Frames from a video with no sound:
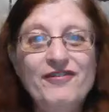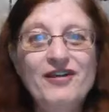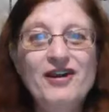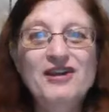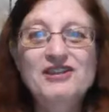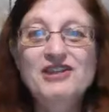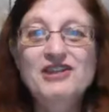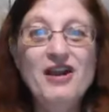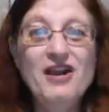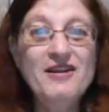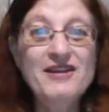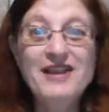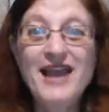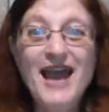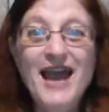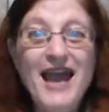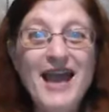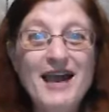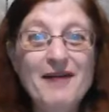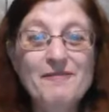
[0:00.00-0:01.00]
She's going,
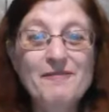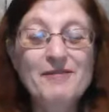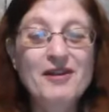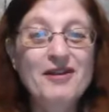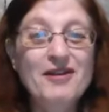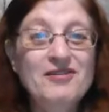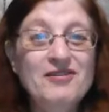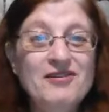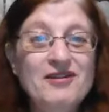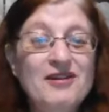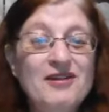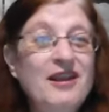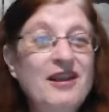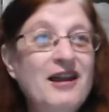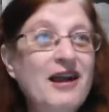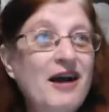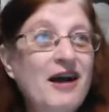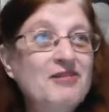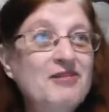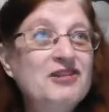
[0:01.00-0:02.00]
yeah, you
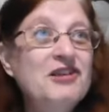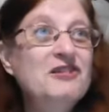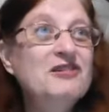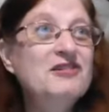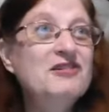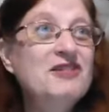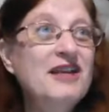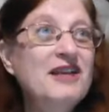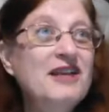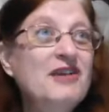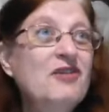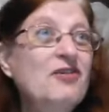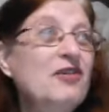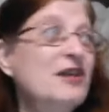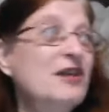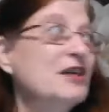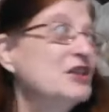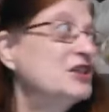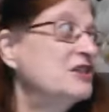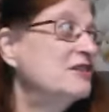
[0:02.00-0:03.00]
know, she's single
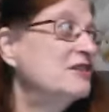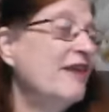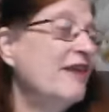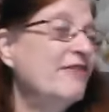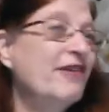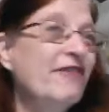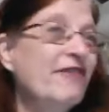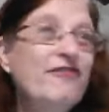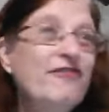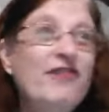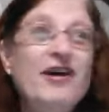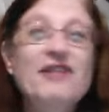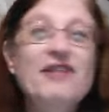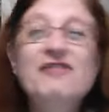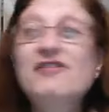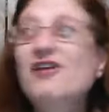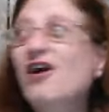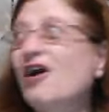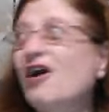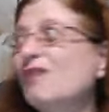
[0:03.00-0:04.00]
and she's having fun
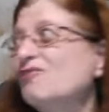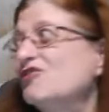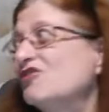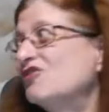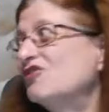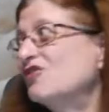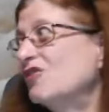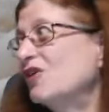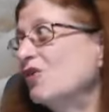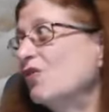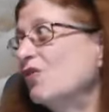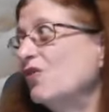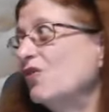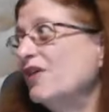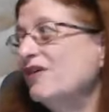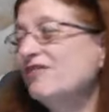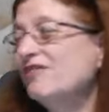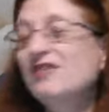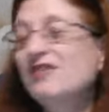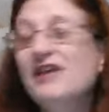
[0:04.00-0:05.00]
time. She's doing all
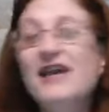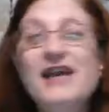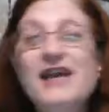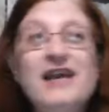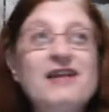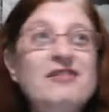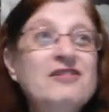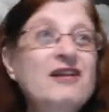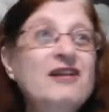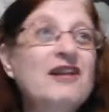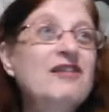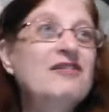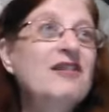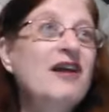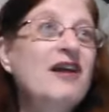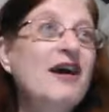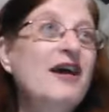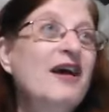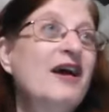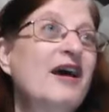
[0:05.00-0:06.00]
these things. And it's
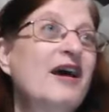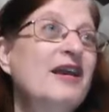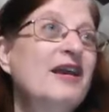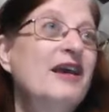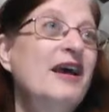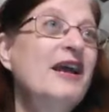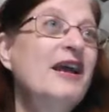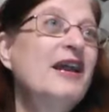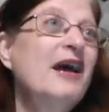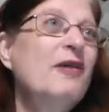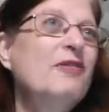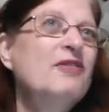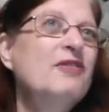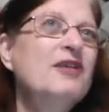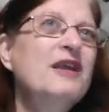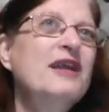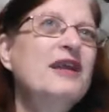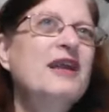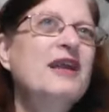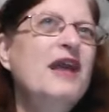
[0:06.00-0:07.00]
like, yeah. And I was
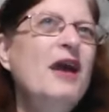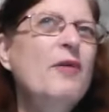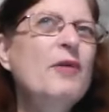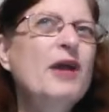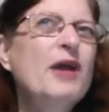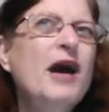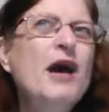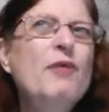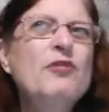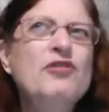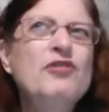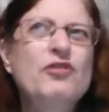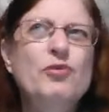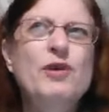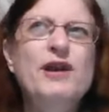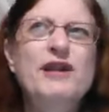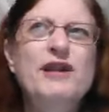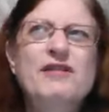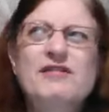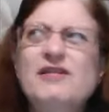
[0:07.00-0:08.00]
thinking, yeah, when I was
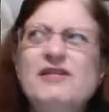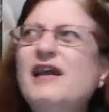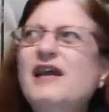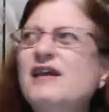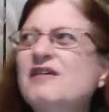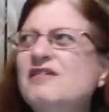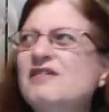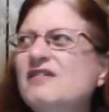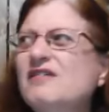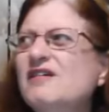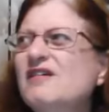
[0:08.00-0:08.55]
26,